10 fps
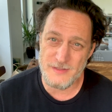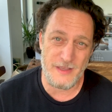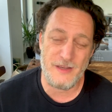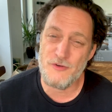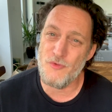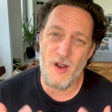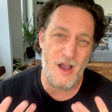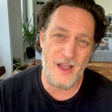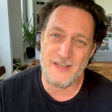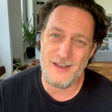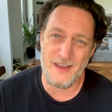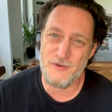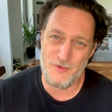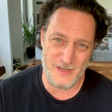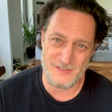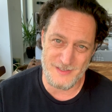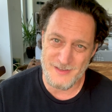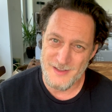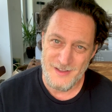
and they cried like crazy.